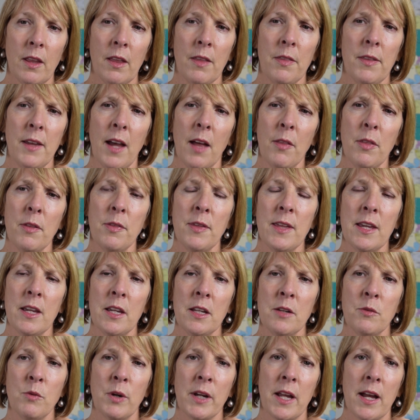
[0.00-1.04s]
The other thing
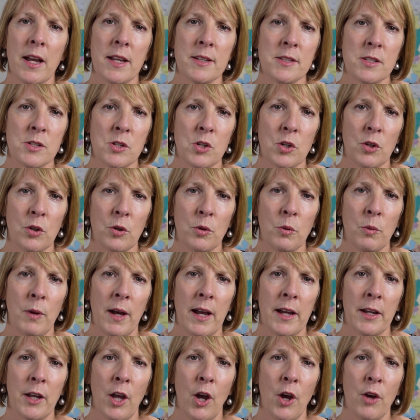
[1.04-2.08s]
in regards to
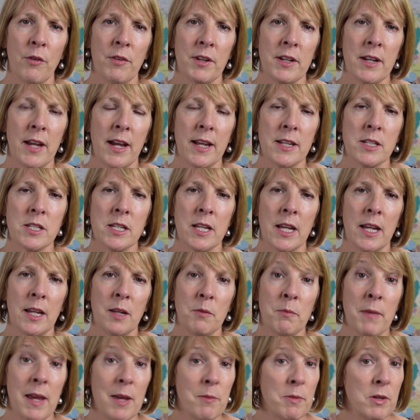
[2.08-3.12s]

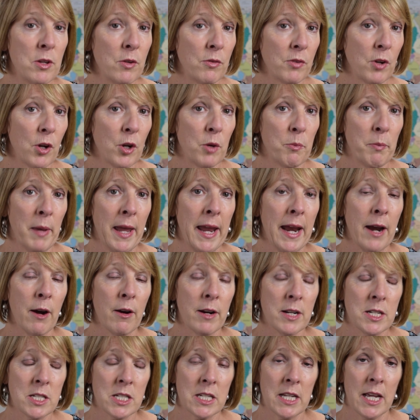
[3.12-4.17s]
COVID-19, maybe you've got a
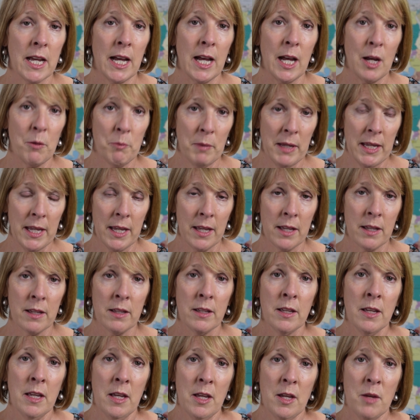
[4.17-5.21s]
parent here,
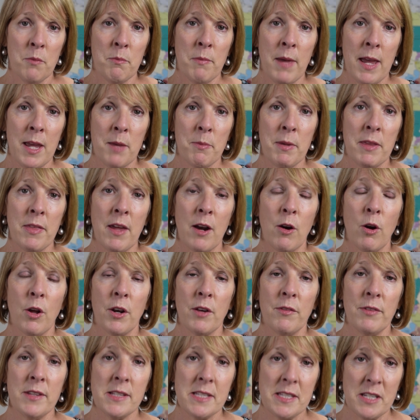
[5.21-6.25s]
maybe they're
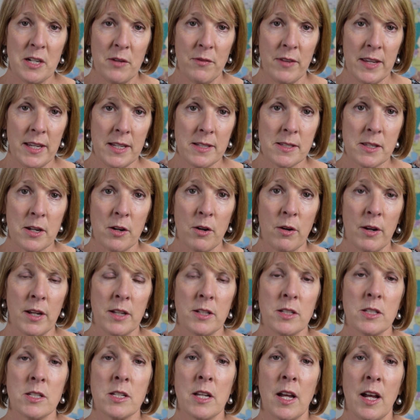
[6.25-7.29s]
on a visitor visa
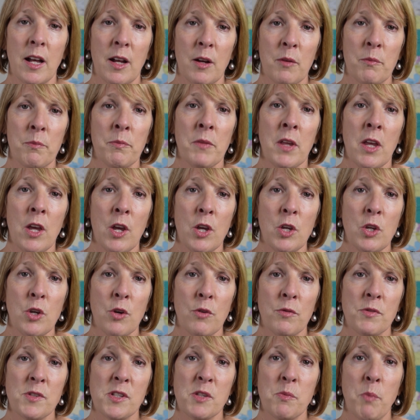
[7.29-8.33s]
and
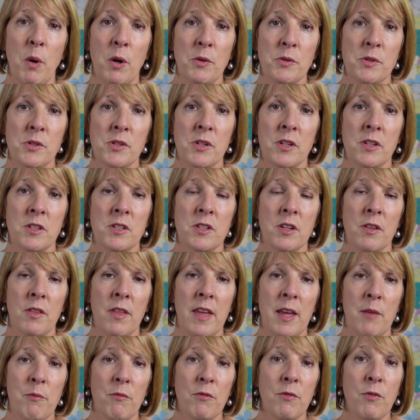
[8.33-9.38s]
you've sponsored
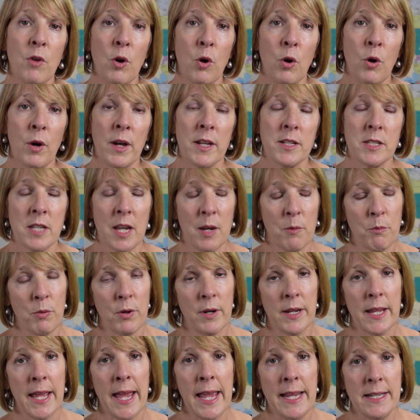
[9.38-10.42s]
them for a
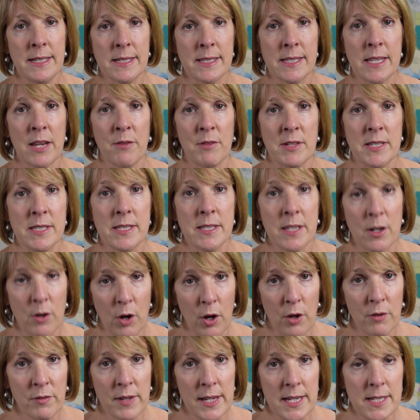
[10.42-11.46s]
temporary
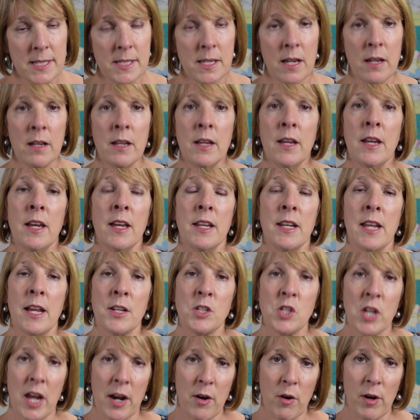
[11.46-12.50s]
870 visa. Now,
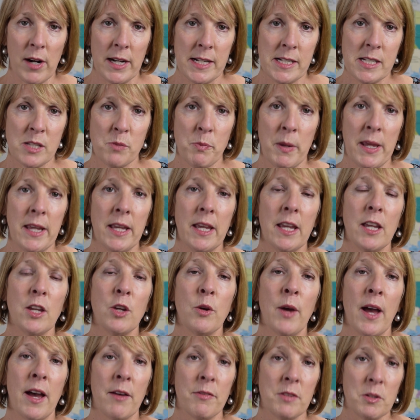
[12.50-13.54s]
generally speaking,
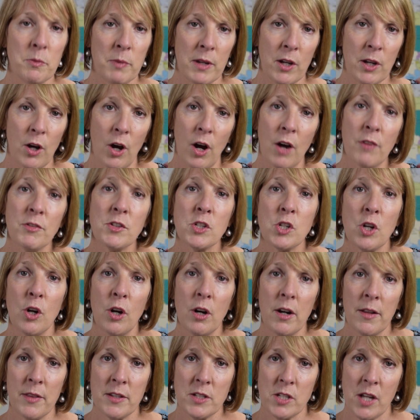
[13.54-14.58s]
you have to be
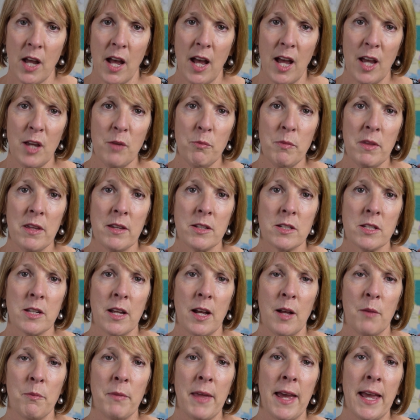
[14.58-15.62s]
offshore at the time that
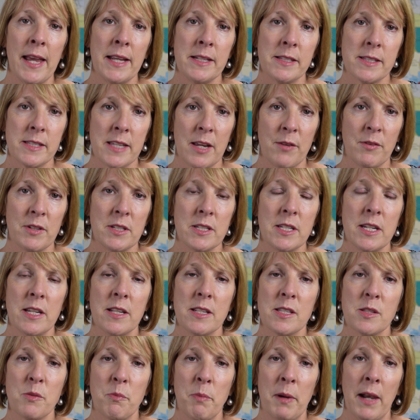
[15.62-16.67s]
the 870
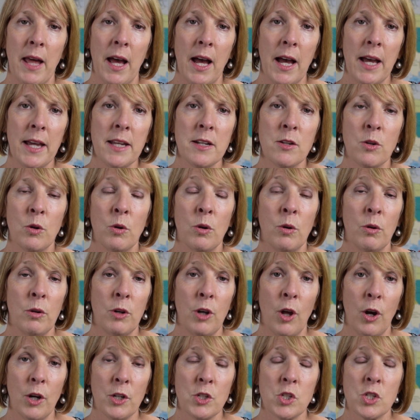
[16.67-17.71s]
is applied or
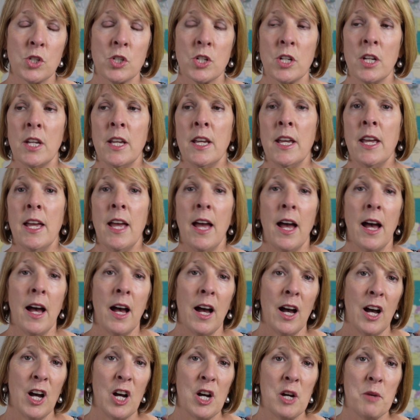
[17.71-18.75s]
lodged.
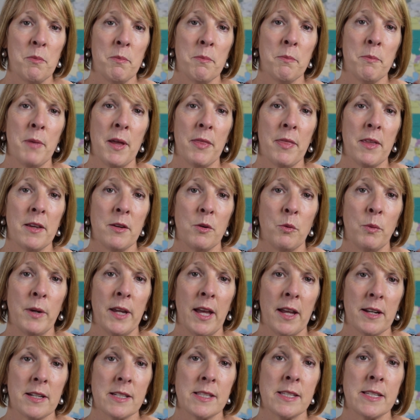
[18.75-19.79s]
But we
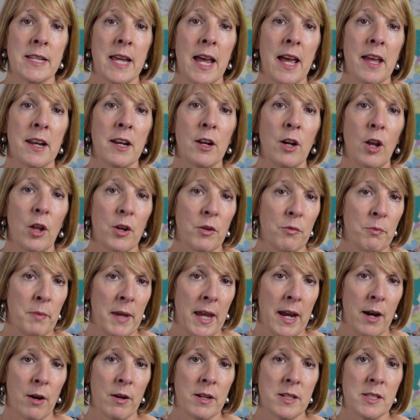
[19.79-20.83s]
understand a lot of
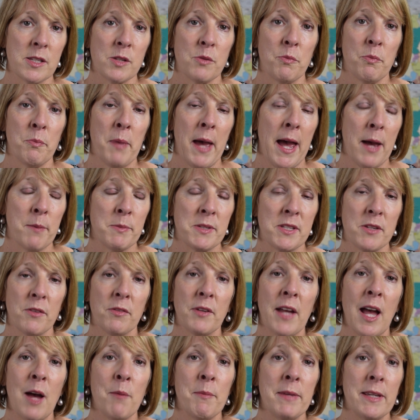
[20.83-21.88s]
parents perhaps have
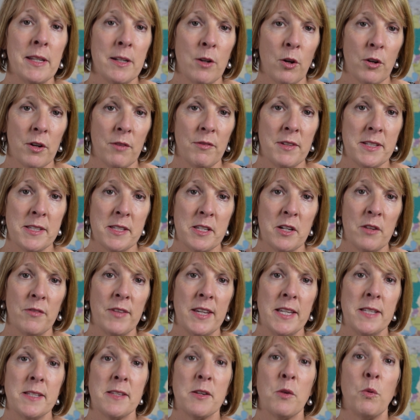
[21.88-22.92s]
come in on a visitor
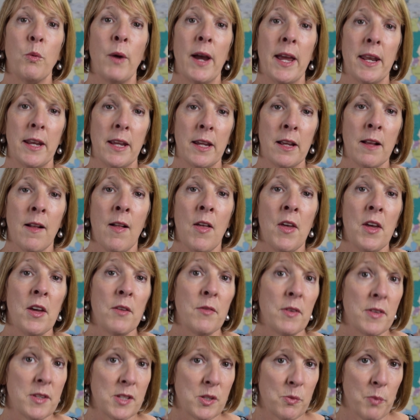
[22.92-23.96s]
visa waiting
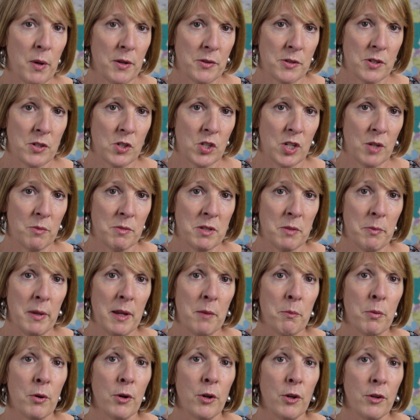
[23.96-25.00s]
for the sponsorship to be
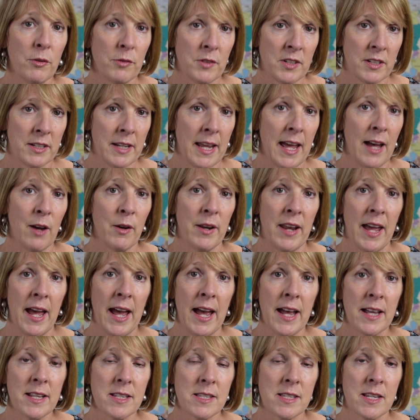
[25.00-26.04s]
approved, and now it
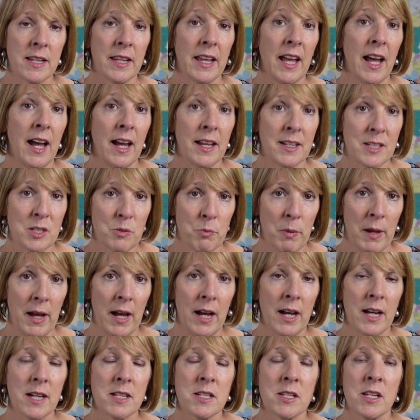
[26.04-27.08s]
has and can't
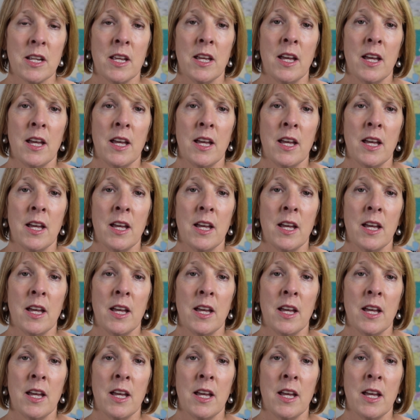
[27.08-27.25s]
depart.